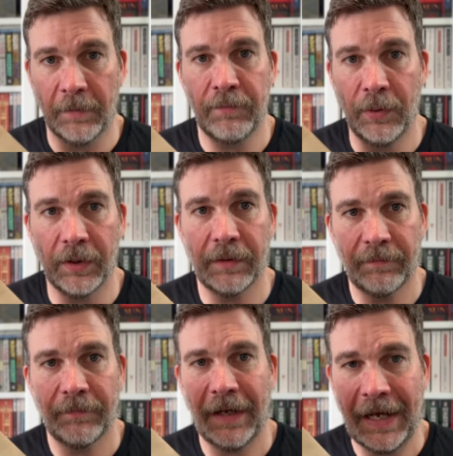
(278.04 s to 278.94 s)
book
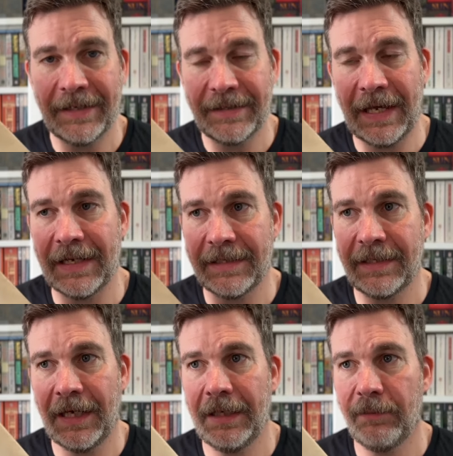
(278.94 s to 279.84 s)
has that
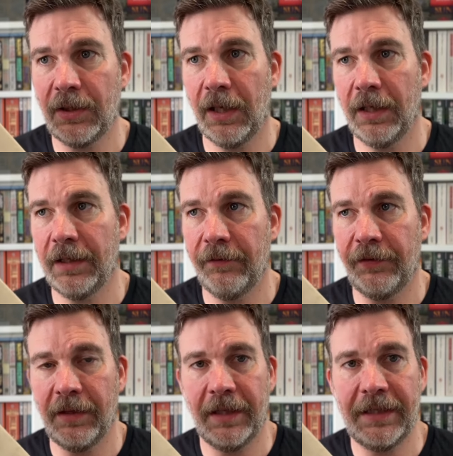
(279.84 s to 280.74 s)
same kind of
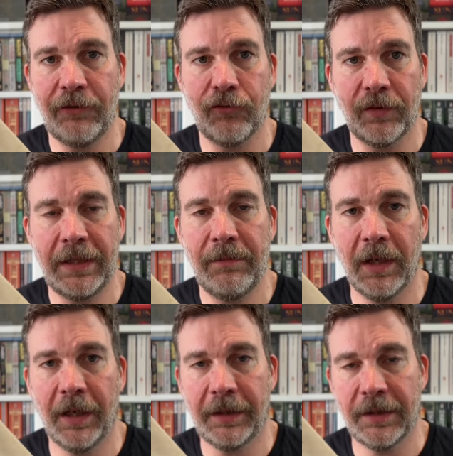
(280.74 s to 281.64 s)
slightly
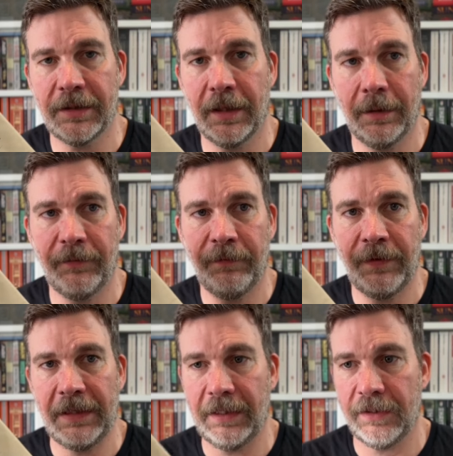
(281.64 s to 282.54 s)
dreamlike at times
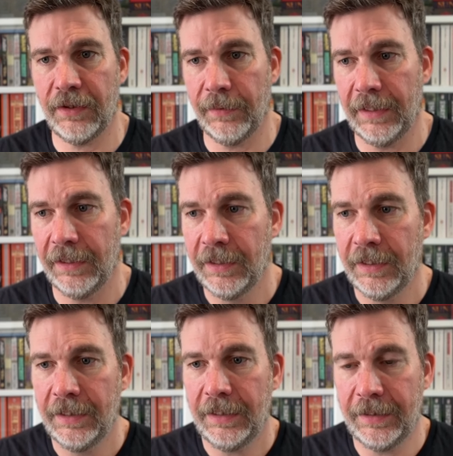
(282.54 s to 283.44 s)
feeling to it,
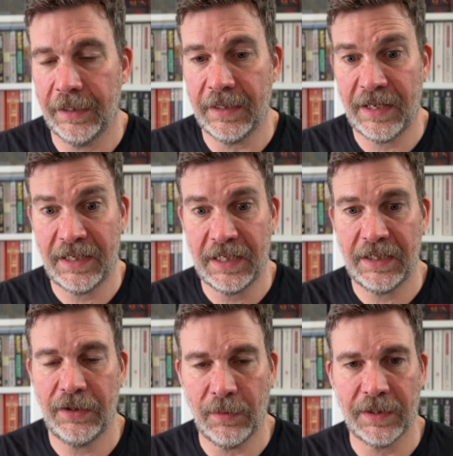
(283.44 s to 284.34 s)
in that the
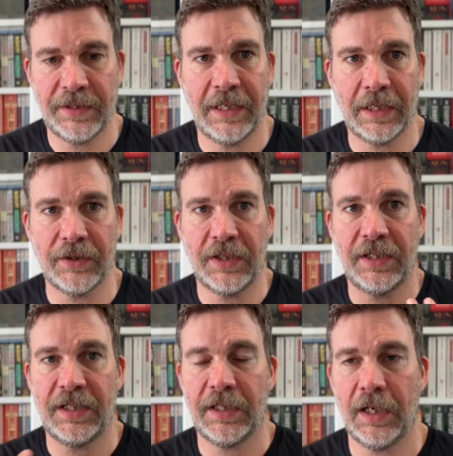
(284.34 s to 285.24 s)
things you are seeing are just
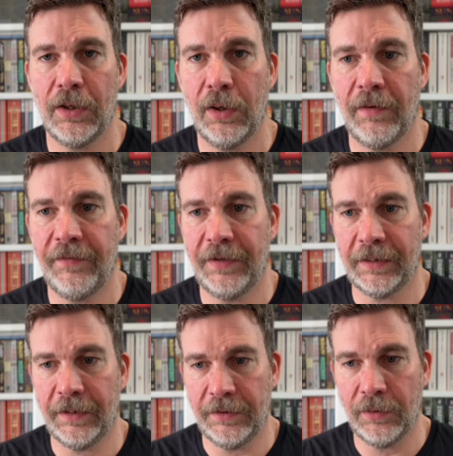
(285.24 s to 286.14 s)
so
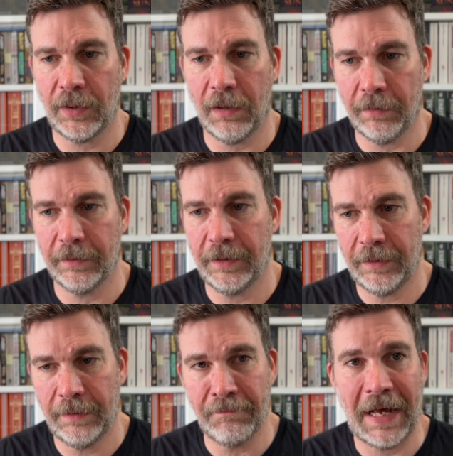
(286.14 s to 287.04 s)
horrific that you can't
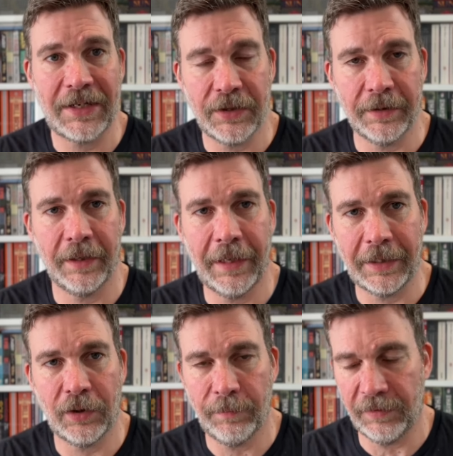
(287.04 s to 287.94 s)
imagine that
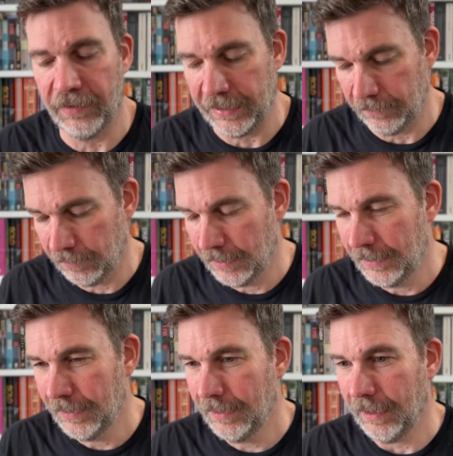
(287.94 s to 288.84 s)
they could be real.
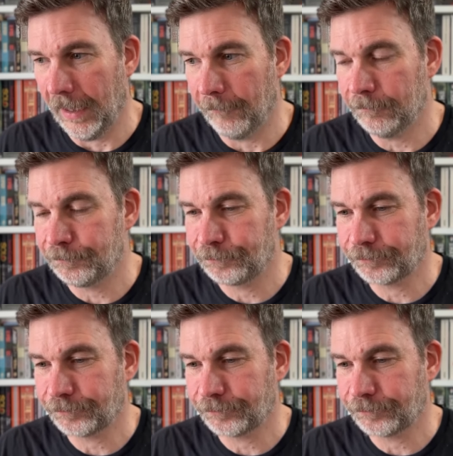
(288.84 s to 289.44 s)
And